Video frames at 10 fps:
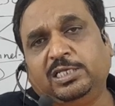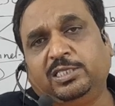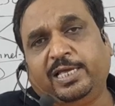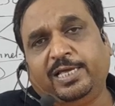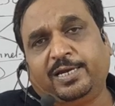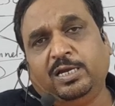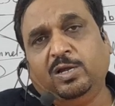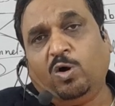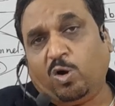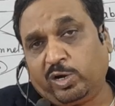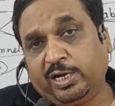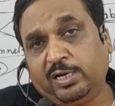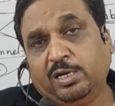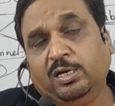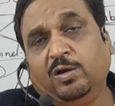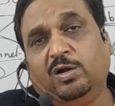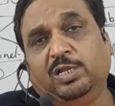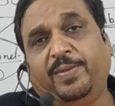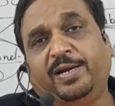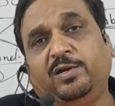there Auden on
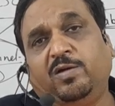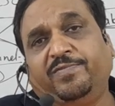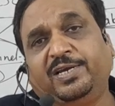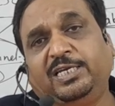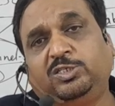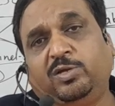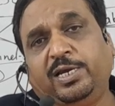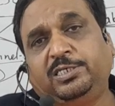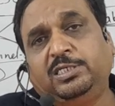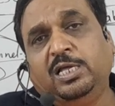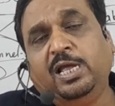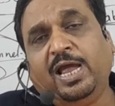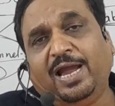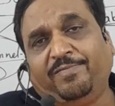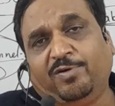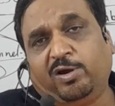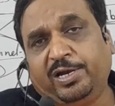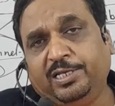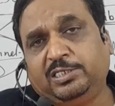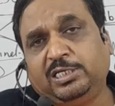the pattern of English sonnets, and we
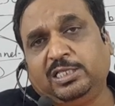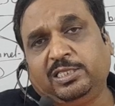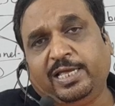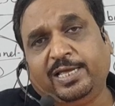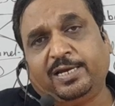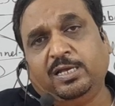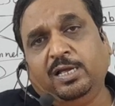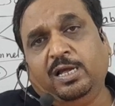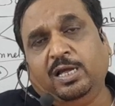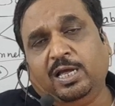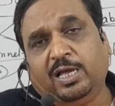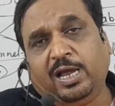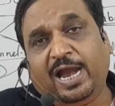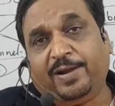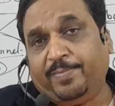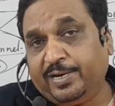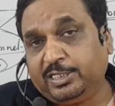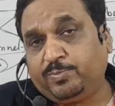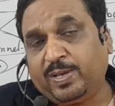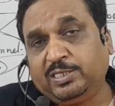already seen there Edmund
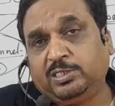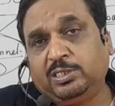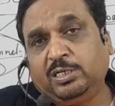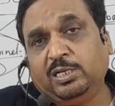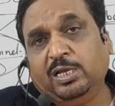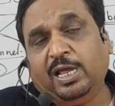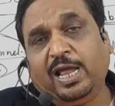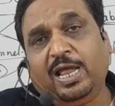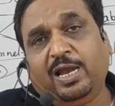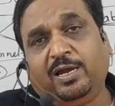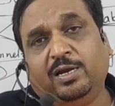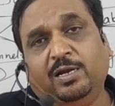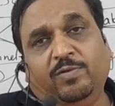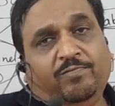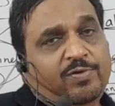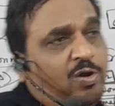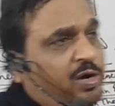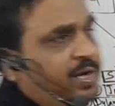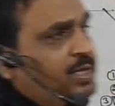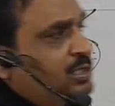Spenser, and we already